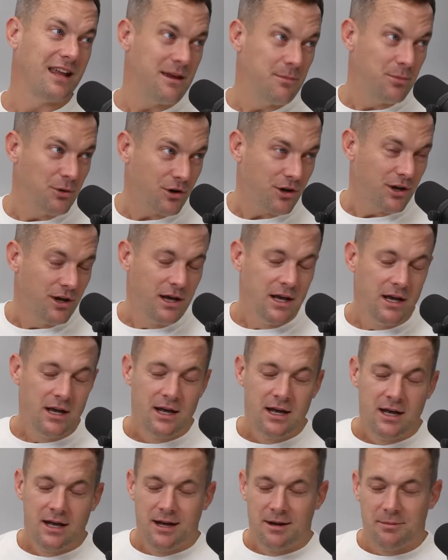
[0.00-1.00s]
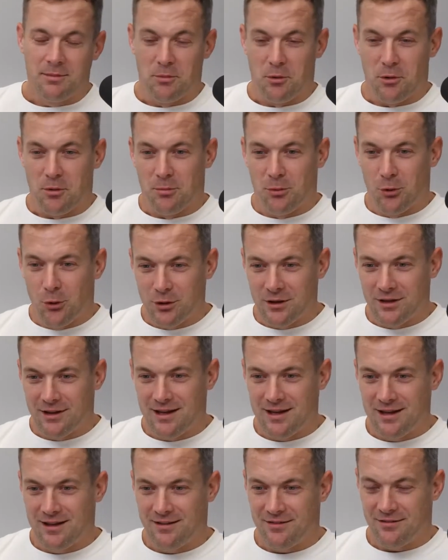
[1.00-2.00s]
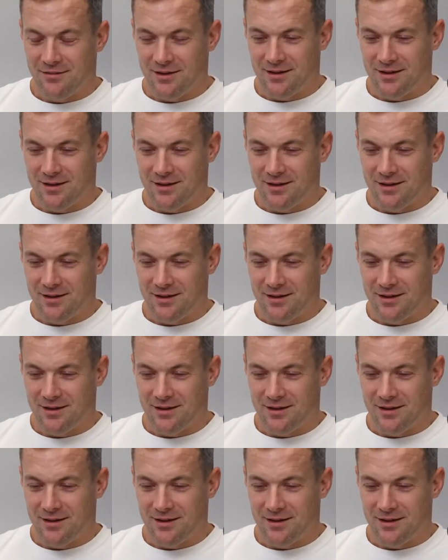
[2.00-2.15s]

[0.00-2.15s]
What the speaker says: ebook? But more importantly,